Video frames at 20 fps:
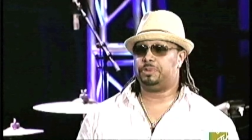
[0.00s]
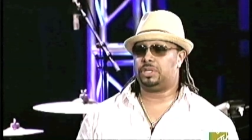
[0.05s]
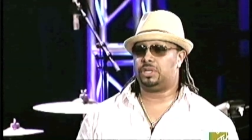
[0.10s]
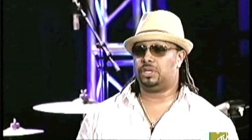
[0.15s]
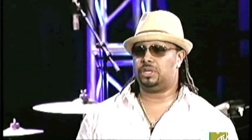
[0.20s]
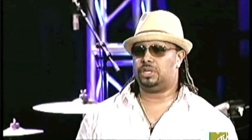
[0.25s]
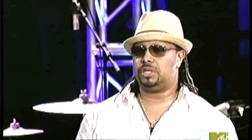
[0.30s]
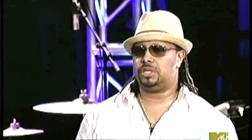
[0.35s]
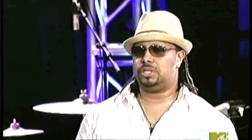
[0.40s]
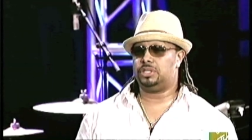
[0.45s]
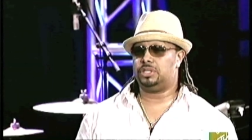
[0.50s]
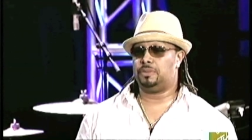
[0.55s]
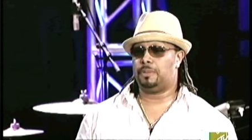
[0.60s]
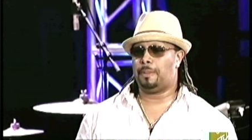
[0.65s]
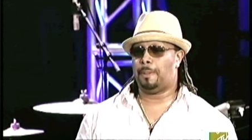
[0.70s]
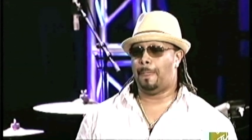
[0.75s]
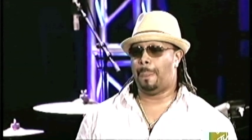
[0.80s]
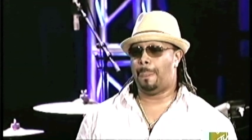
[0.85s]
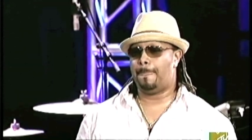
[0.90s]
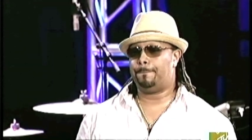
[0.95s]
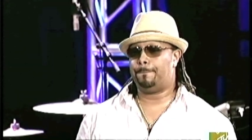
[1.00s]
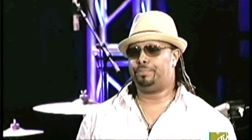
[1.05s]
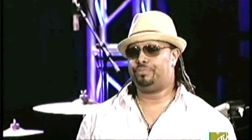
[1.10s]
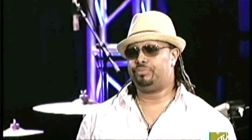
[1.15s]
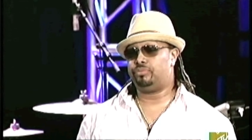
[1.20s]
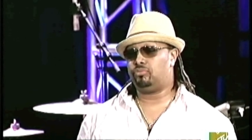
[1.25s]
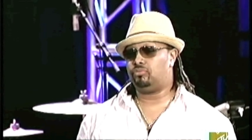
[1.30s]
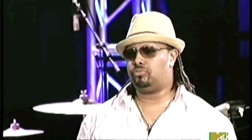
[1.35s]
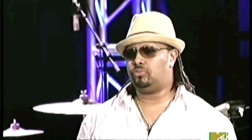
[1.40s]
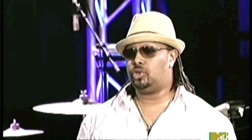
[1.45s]
because
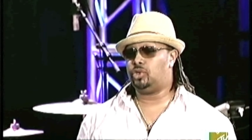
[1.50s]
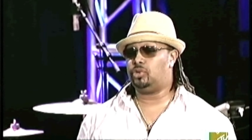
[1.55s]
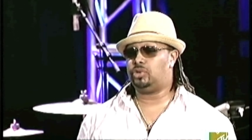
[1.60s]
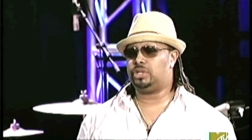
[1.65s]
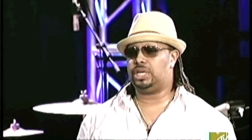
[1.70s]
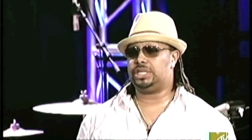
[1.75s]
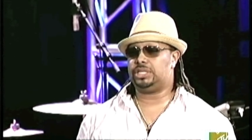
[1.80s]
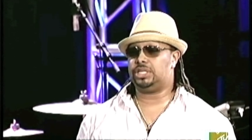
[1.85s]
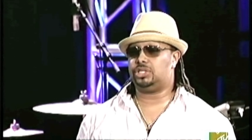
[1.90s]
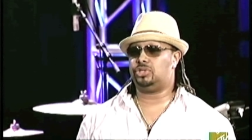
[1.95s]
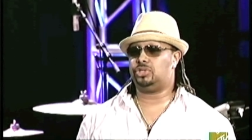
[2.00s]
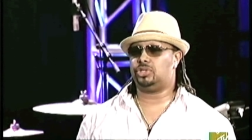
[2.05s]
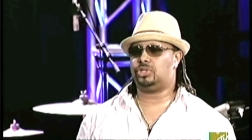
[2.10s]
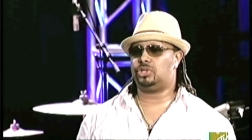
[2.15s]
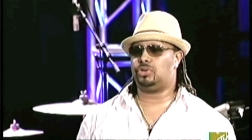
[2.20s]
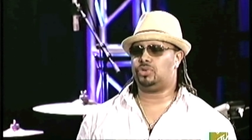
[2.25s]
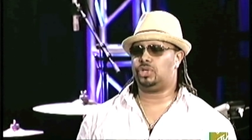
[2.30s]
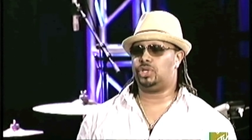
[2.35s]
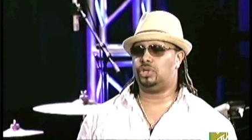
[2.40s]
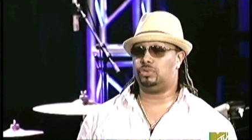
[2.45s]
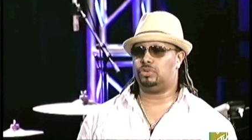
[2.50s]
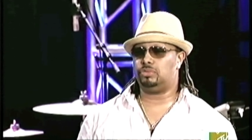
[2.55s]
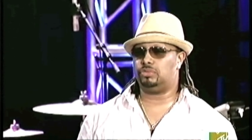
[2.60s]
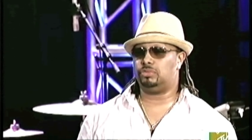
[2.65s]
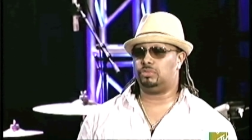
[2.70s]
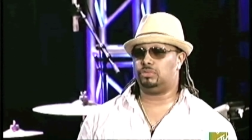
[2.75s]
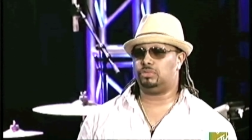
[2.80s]
you think that you're so cute